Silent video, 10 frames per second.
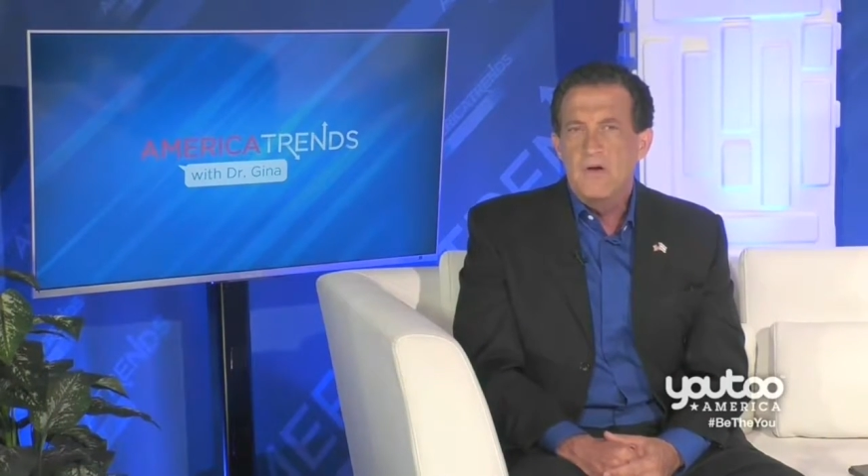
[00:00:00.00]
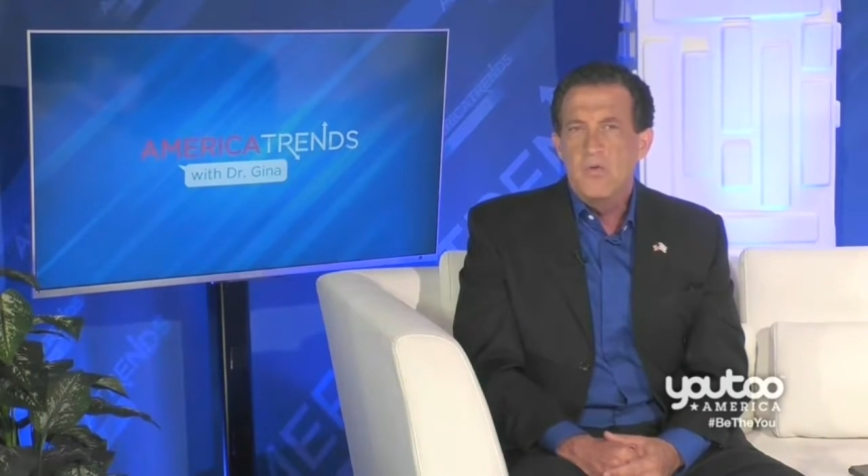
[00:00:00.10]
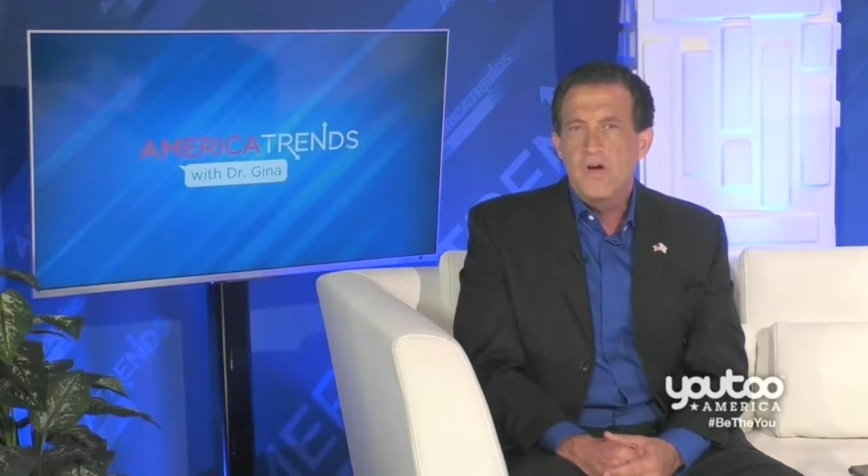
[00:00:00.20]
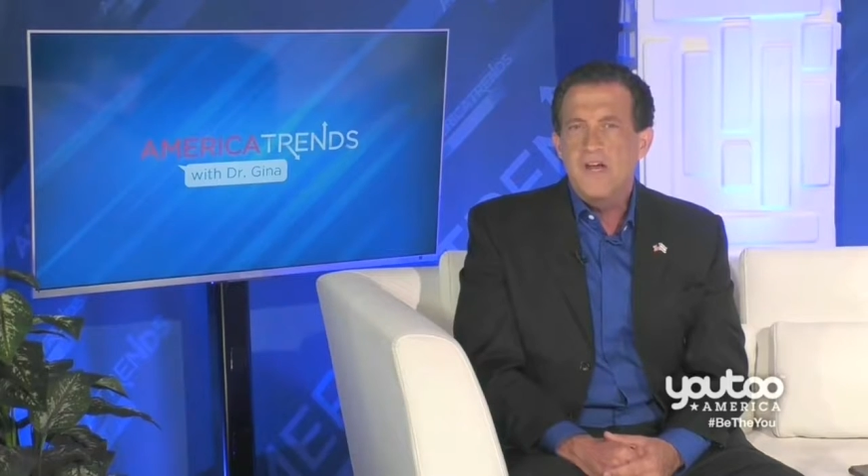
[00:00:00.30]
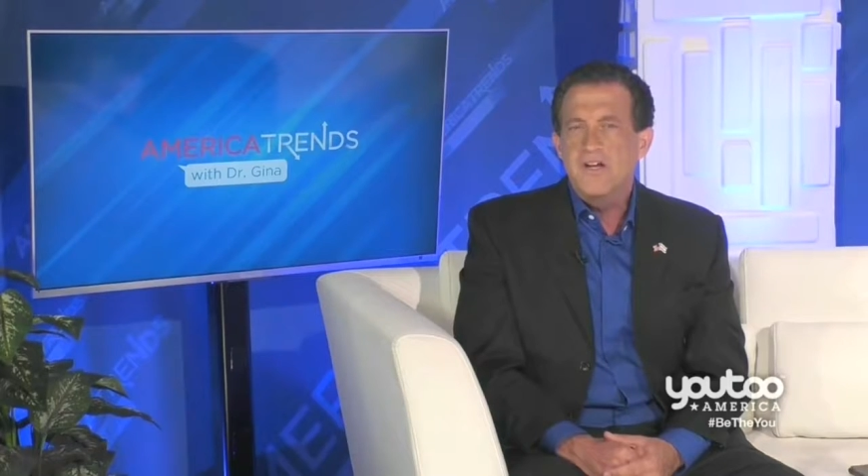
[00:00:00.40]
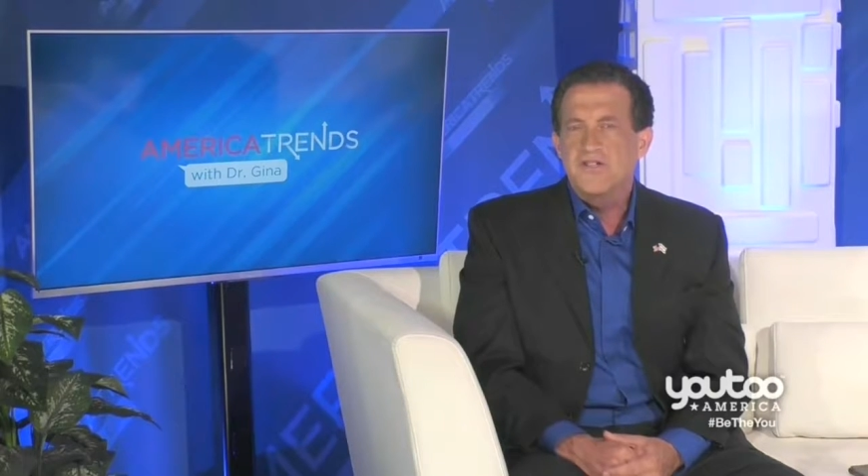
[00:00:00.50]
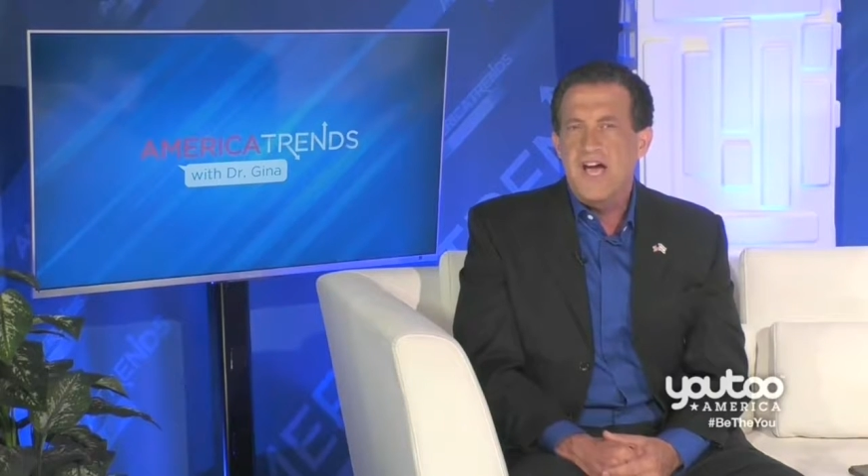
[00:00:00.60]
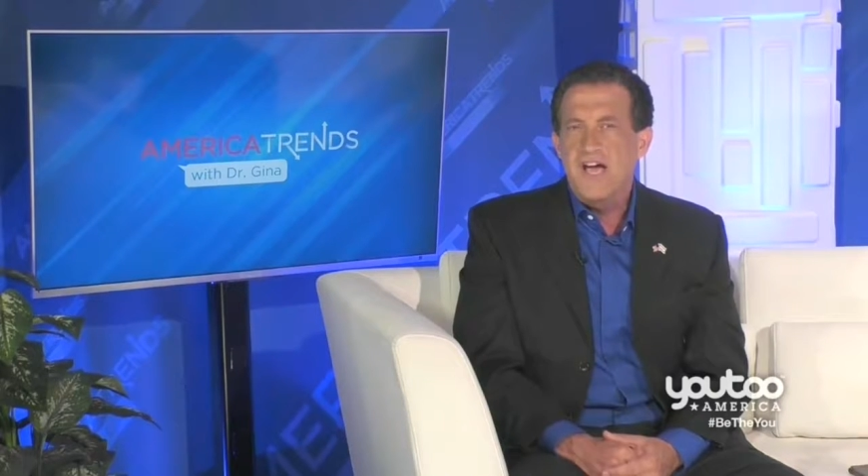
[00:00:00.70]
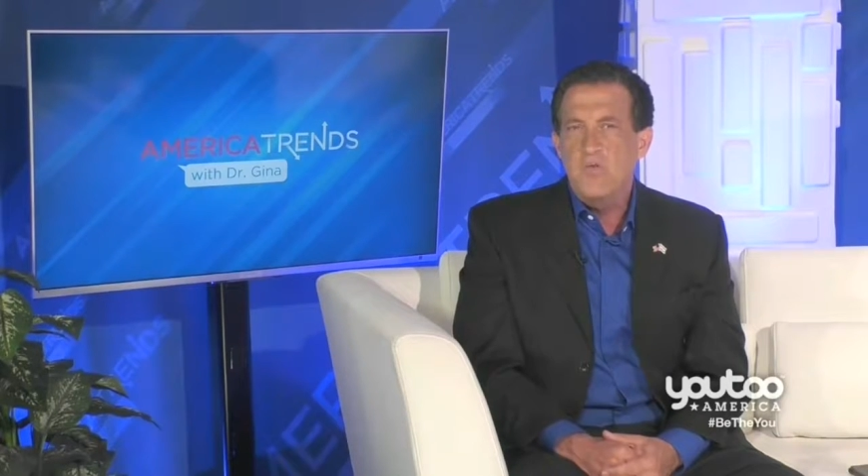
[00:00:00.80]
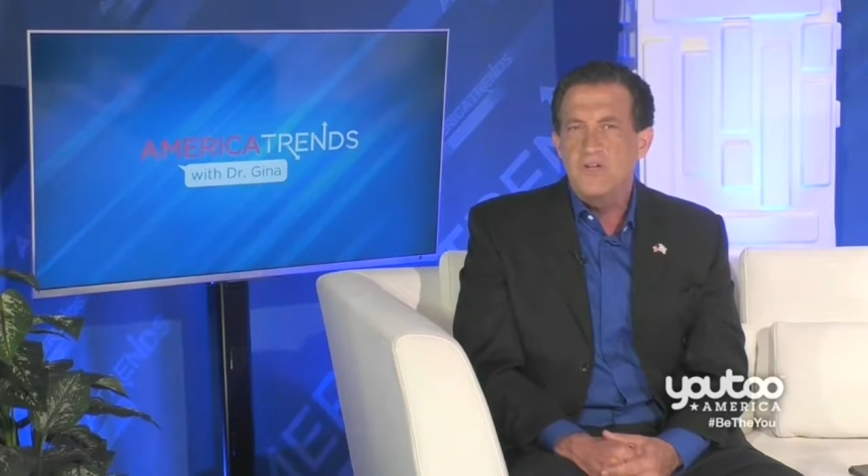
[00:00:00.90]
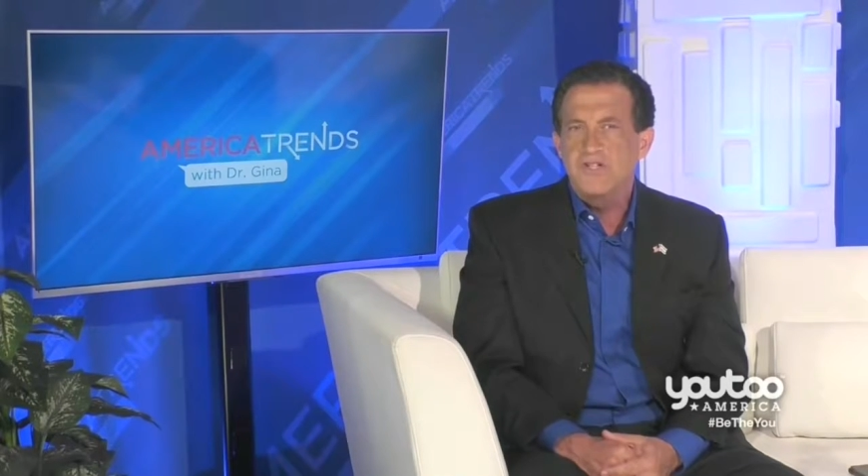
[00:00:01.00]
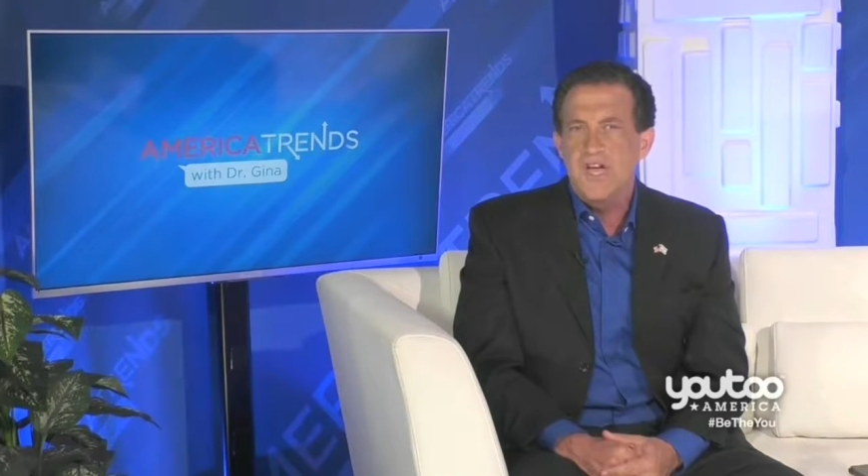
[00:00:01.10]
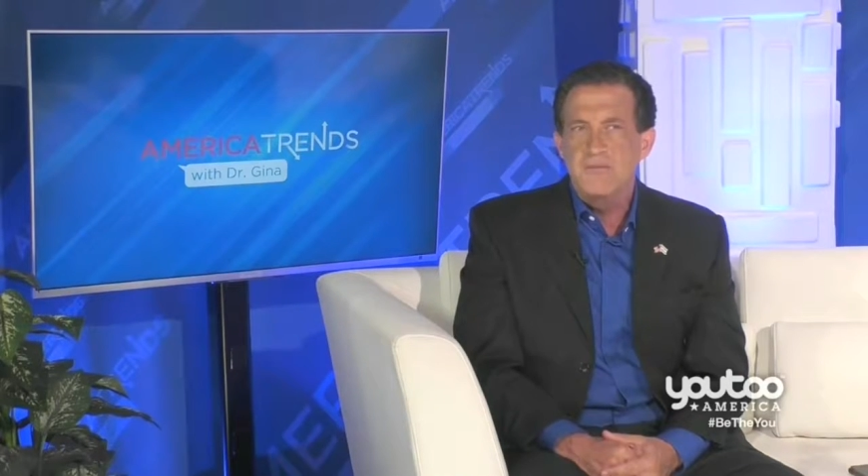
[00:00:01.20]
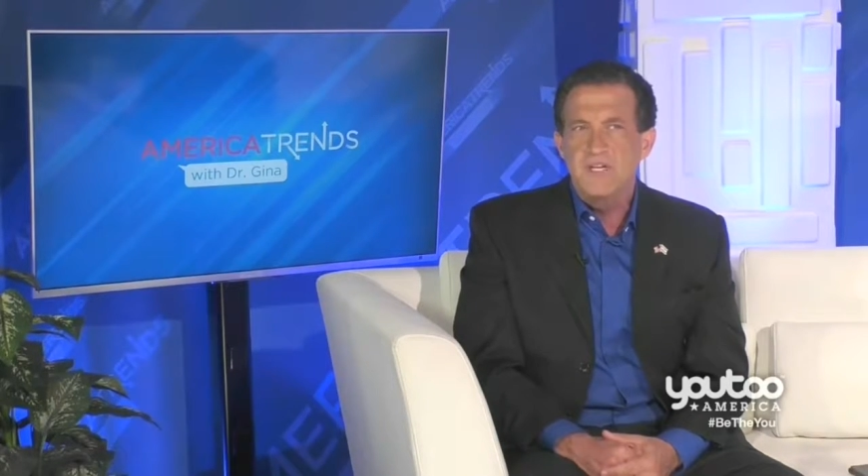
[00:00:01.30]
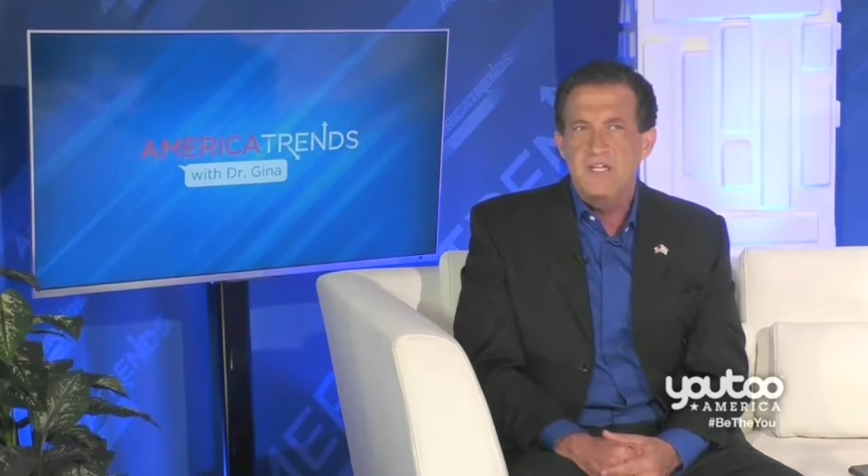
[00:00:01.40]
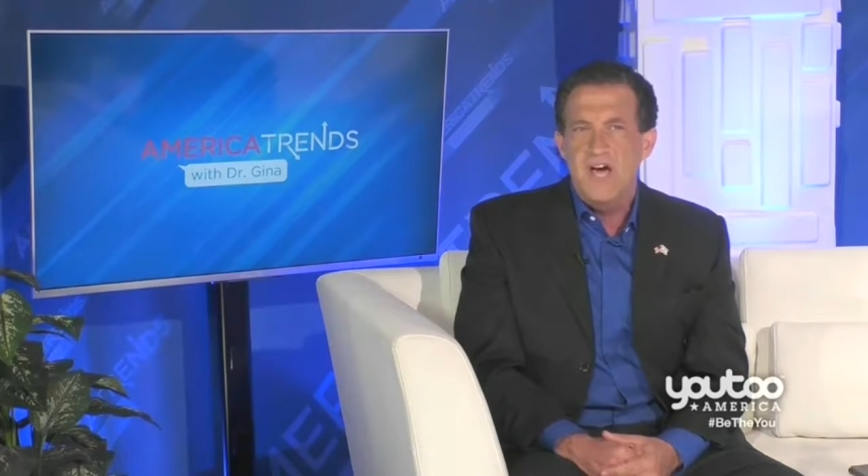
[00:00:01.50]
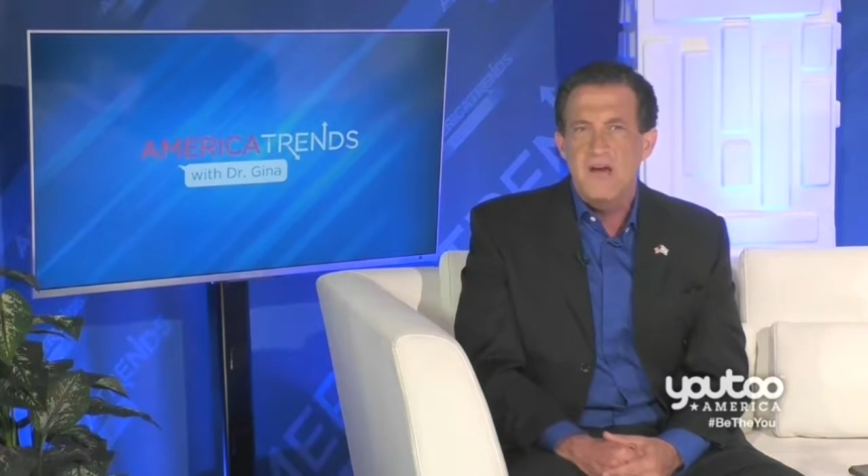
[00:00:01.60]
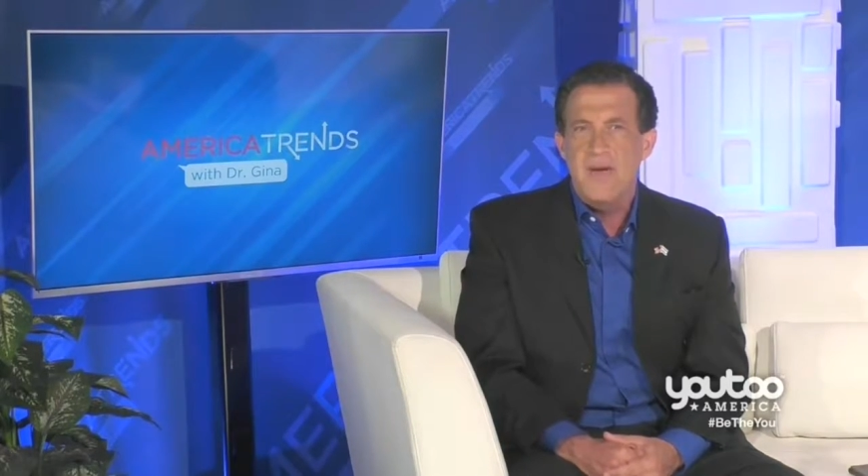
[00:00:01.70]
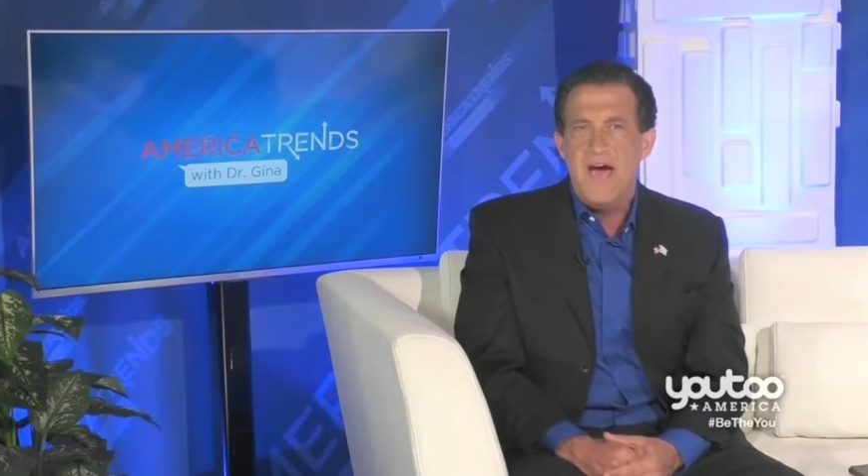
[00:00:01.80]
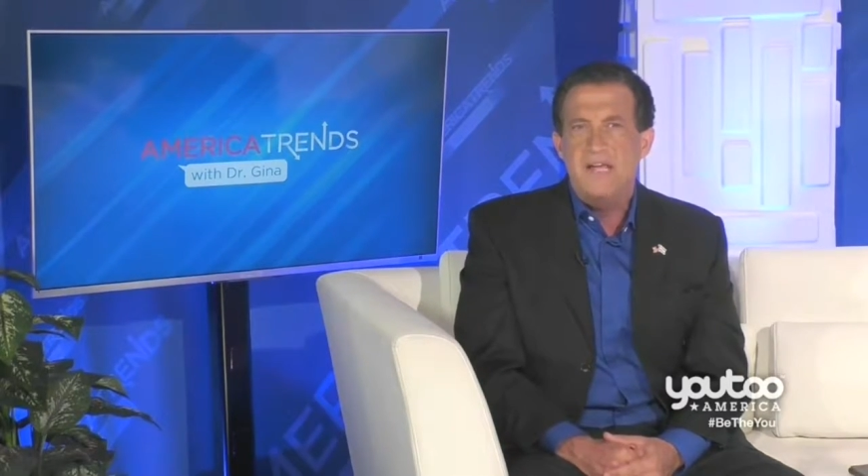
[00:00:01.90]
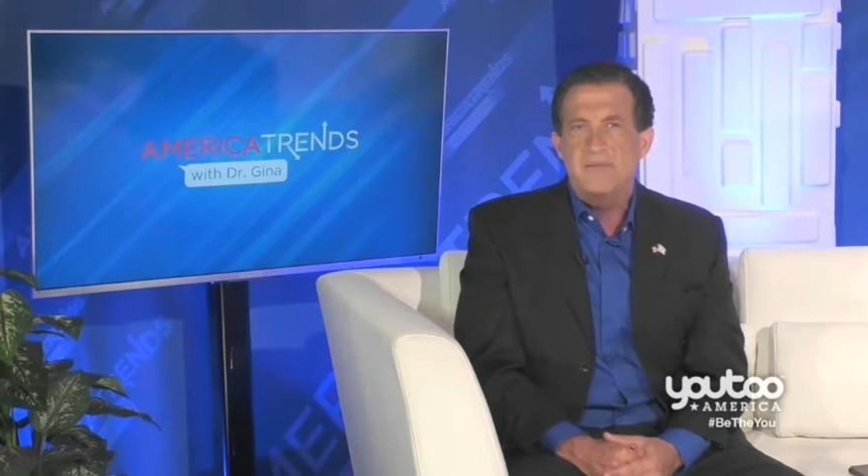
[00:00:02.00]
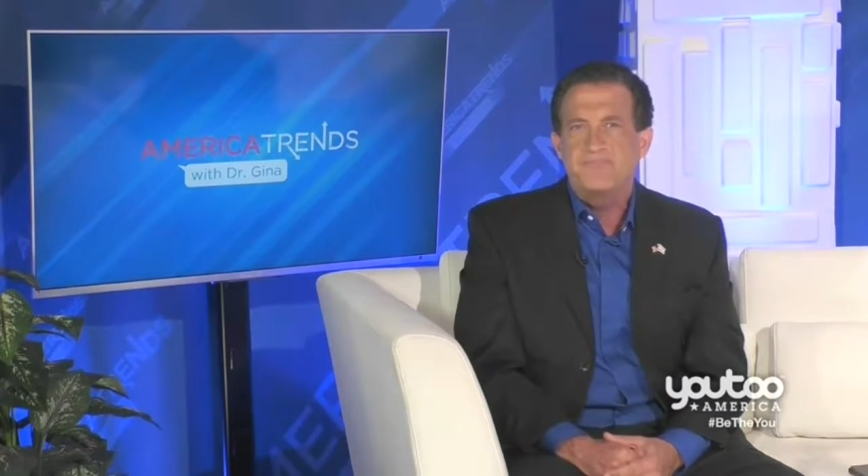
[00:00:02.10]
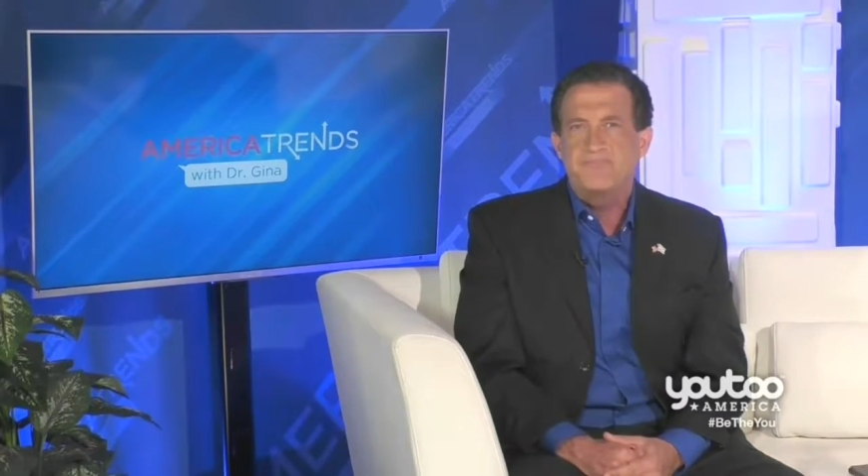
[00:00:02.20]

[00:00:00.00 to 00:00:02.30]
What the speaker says: We're going to decide what's going to be done about it.